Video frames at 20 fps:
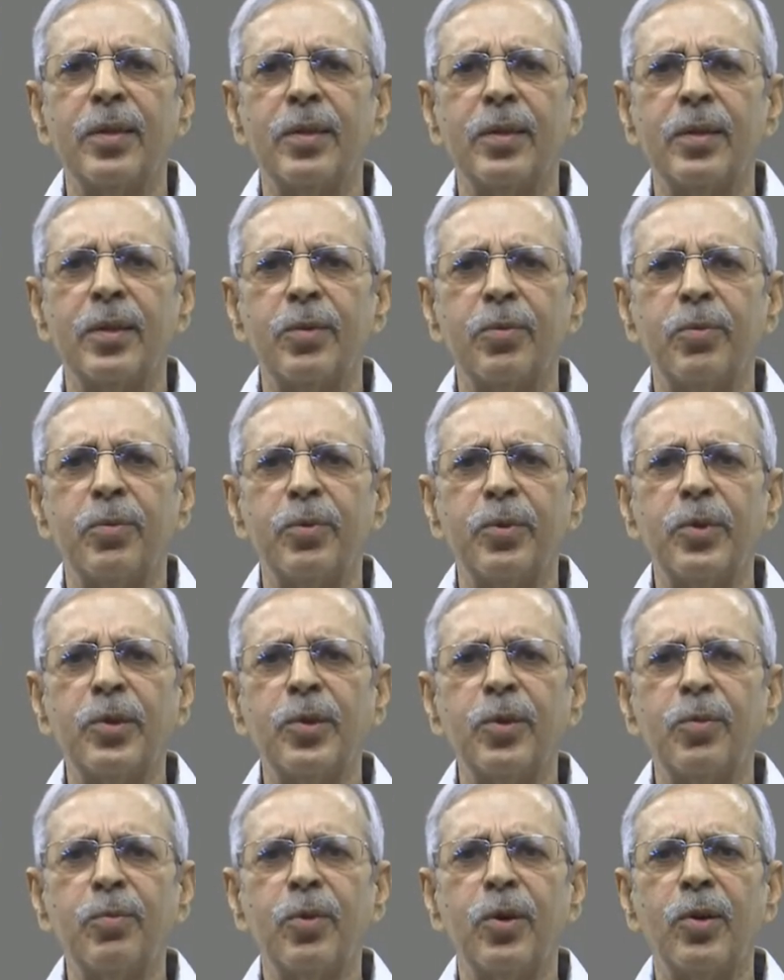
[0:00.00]
The
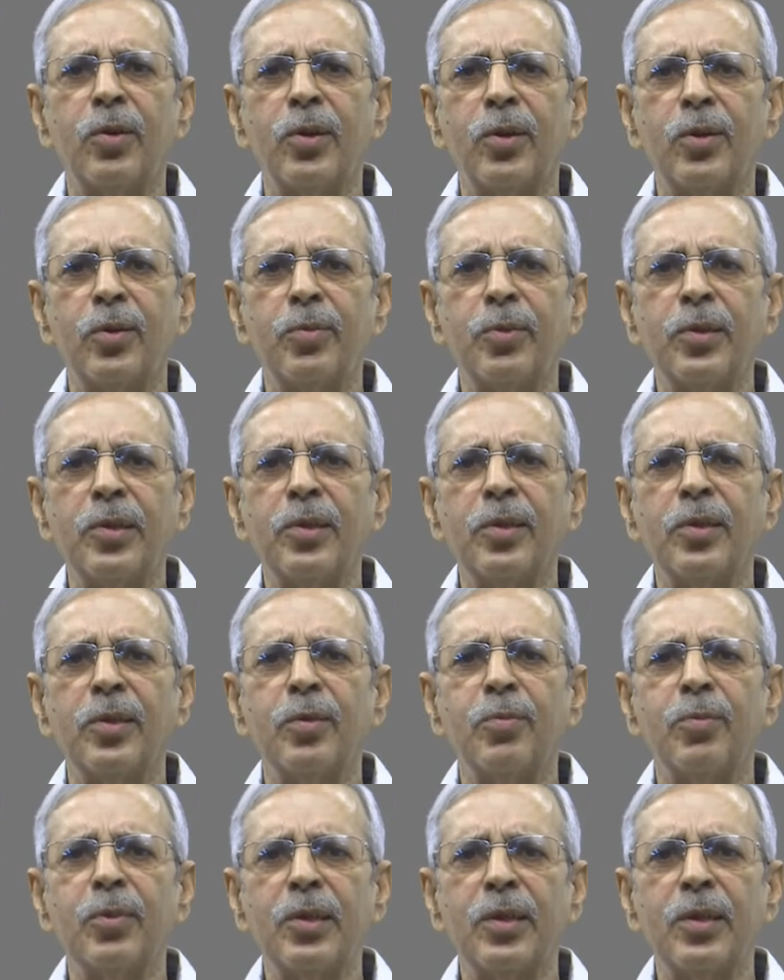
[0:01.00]
wisdom model of
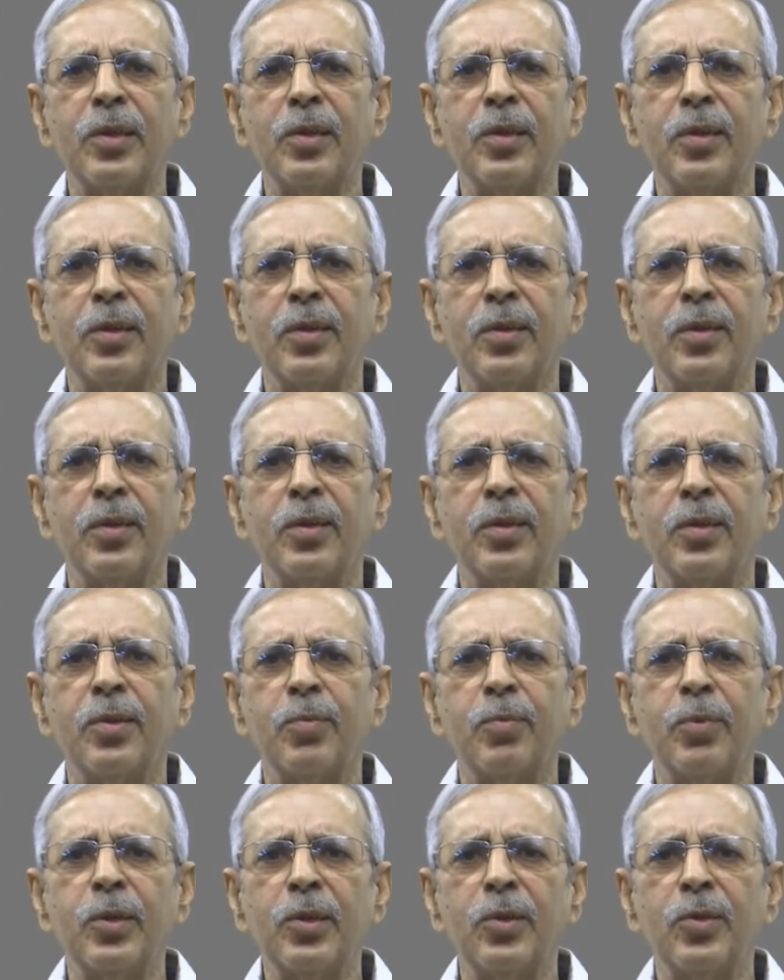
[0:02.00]
decision making is
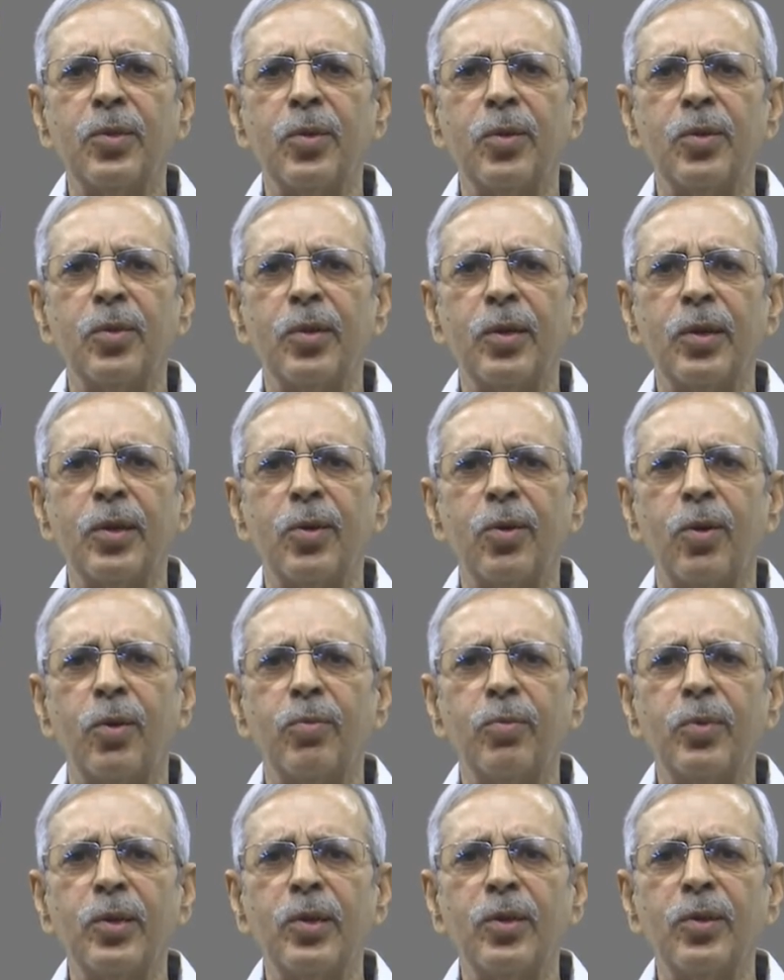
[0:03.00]
based on a
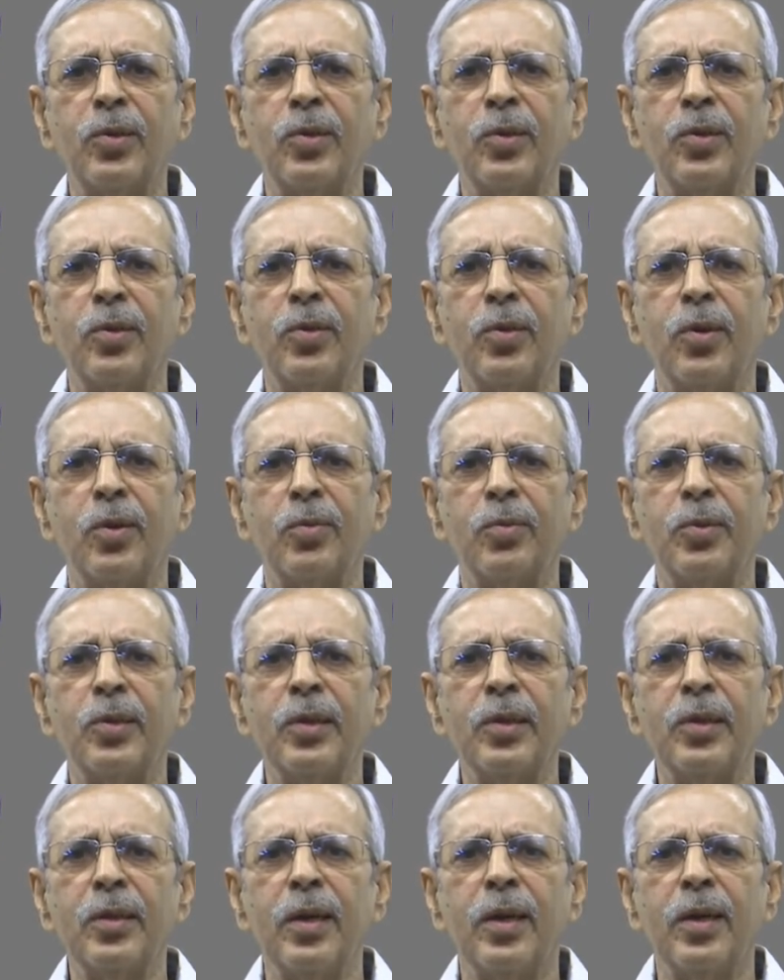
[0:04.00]
combination of
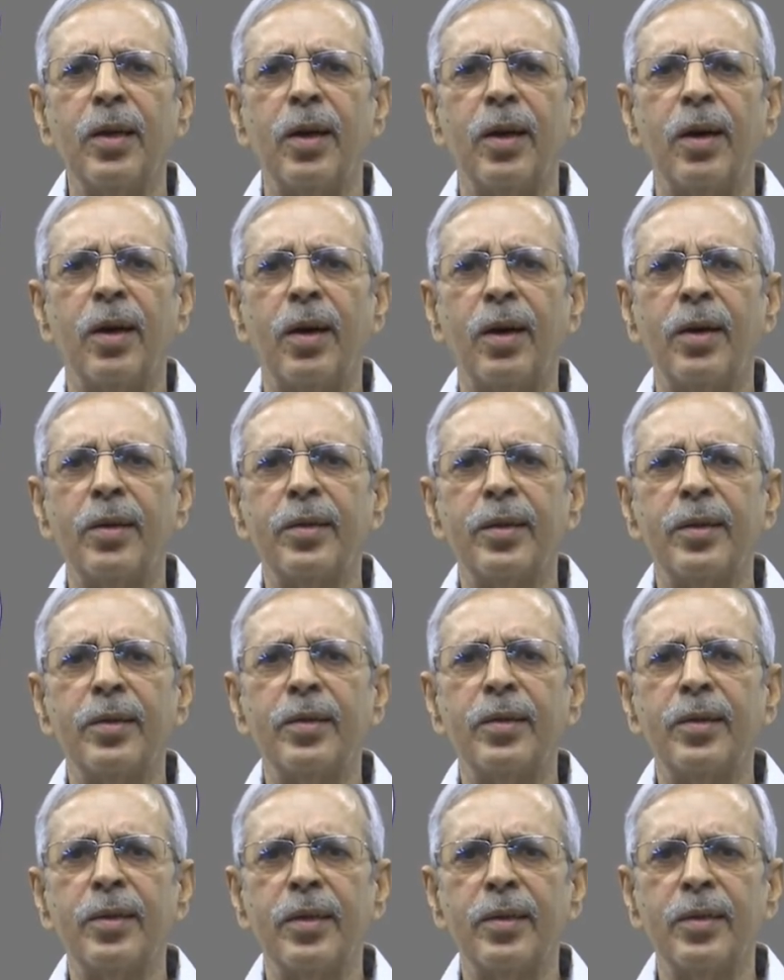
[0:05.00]
the heart and
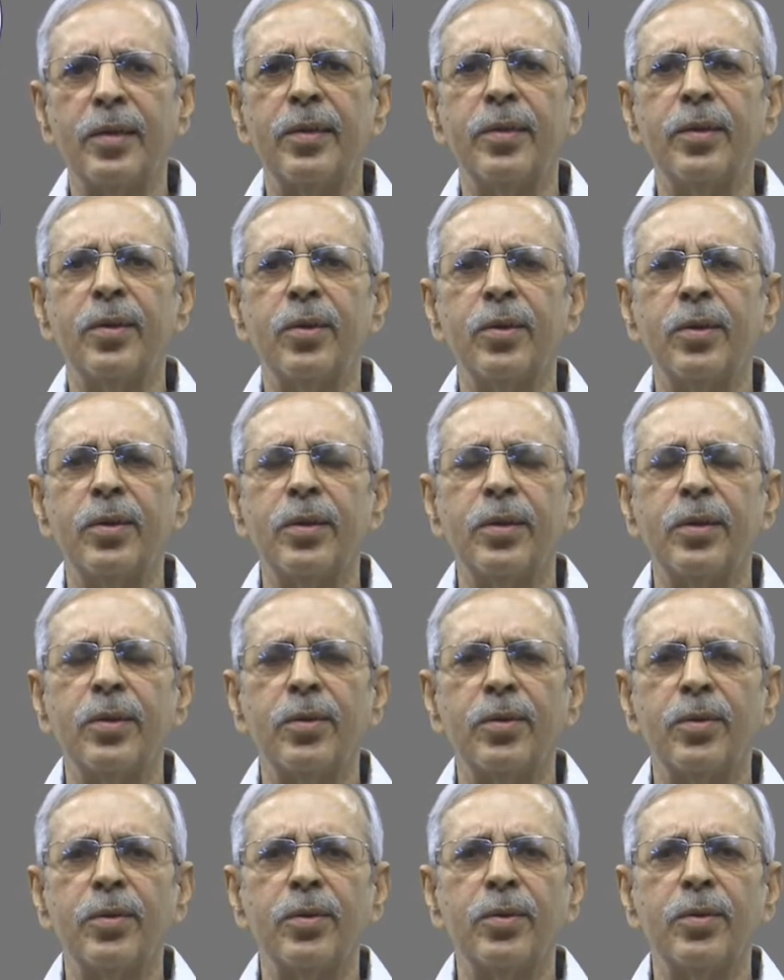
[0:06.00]
the head
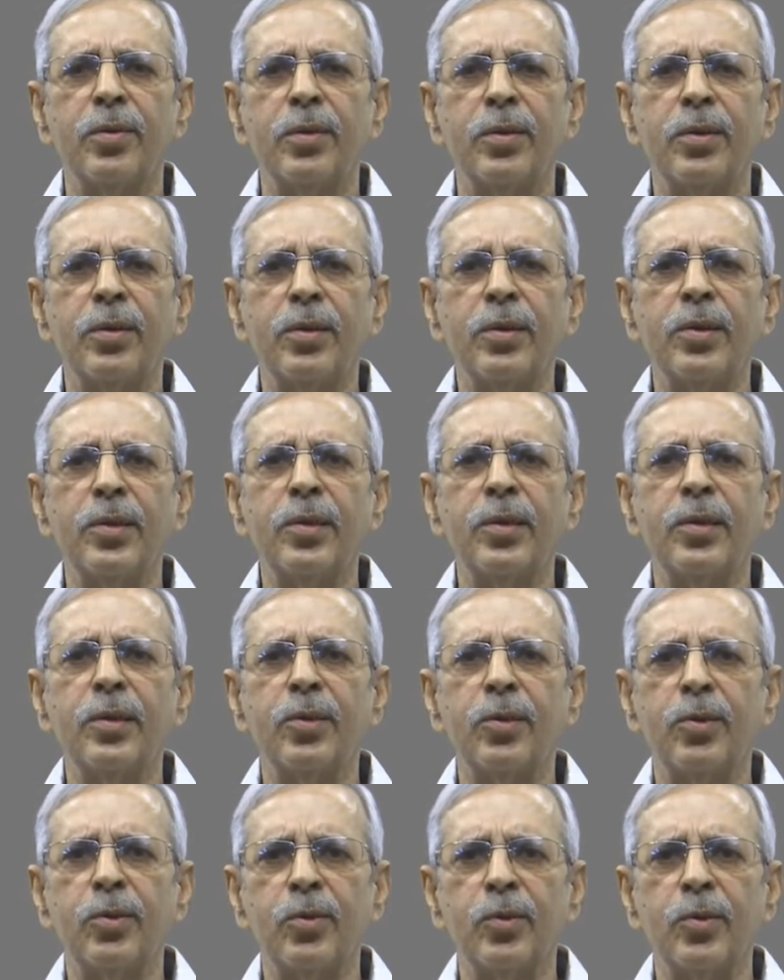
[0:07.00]

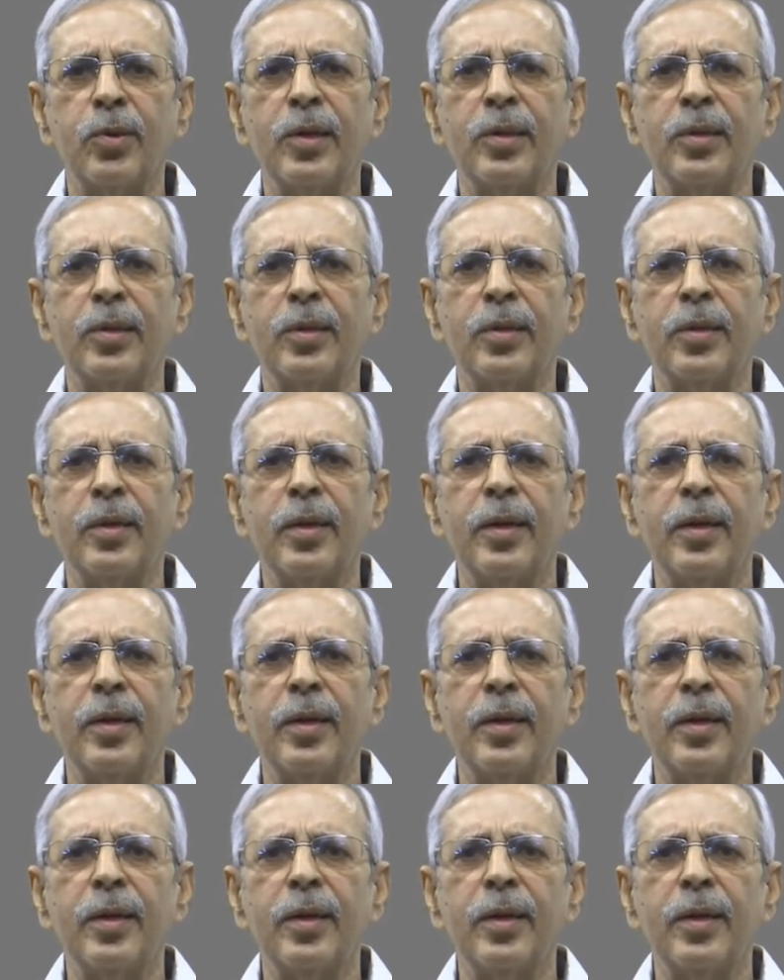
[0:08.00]
integrated together.